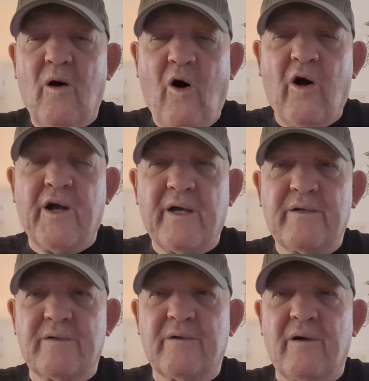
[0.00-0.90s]
I get
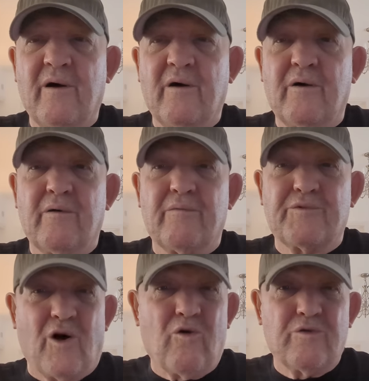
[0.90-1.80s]
uh,
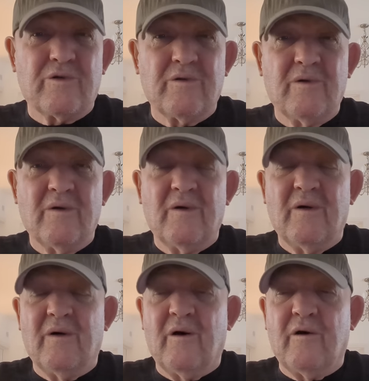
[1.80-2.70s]
told
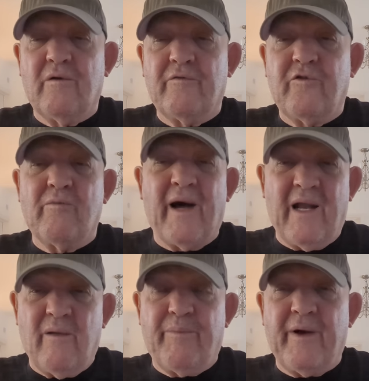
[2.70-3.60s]
uh, from
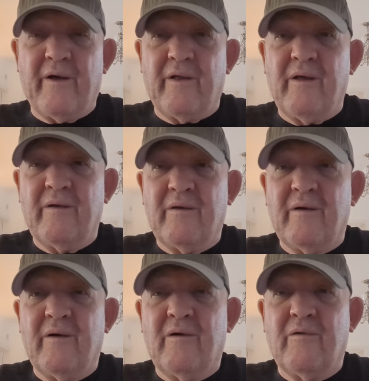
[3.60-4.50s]
Alan Partly
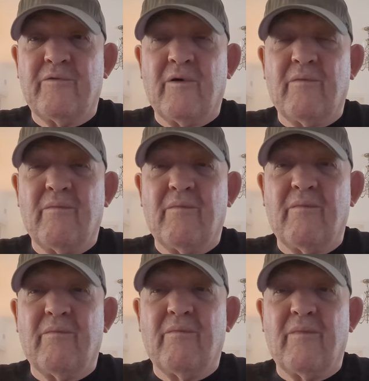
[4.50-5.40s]
uh, that
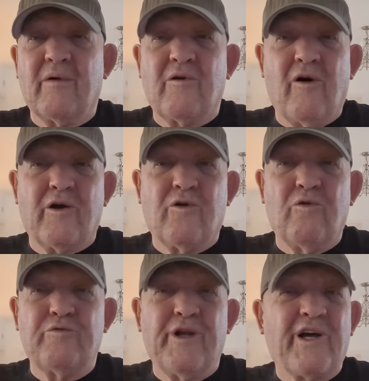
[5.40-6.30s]
a guy
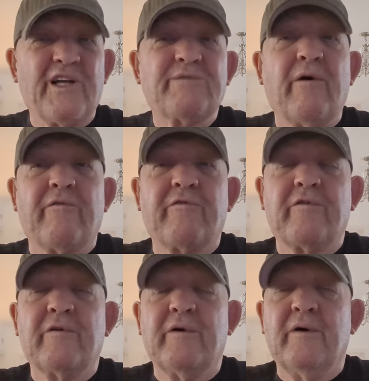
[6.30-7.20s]
called Nicky Smith
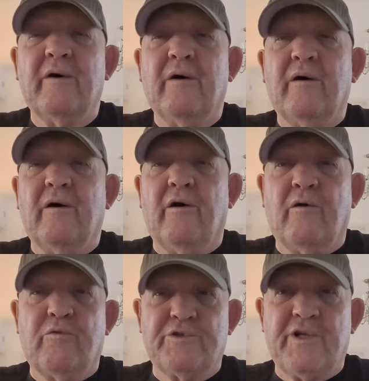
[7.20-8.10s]

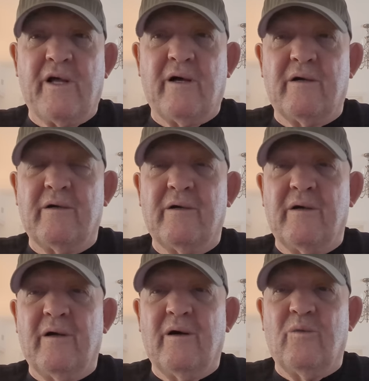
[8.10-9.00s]
uh, was there.
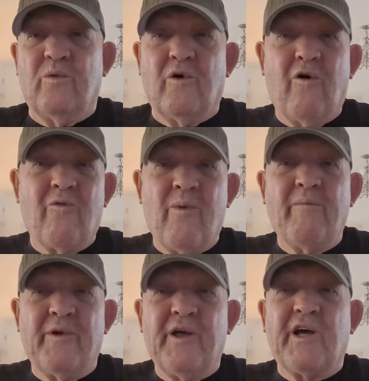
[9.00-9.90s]
Well, I
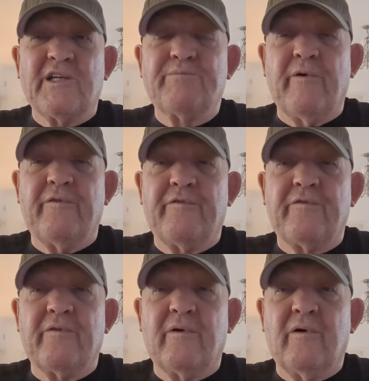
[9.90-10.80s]
remember Nicky Smith
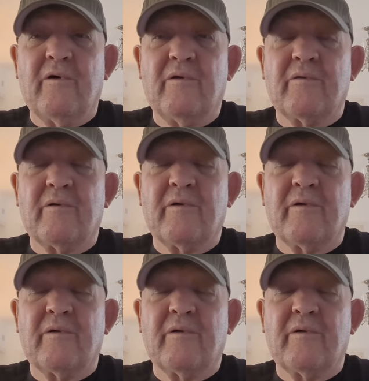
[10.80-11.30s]
uh,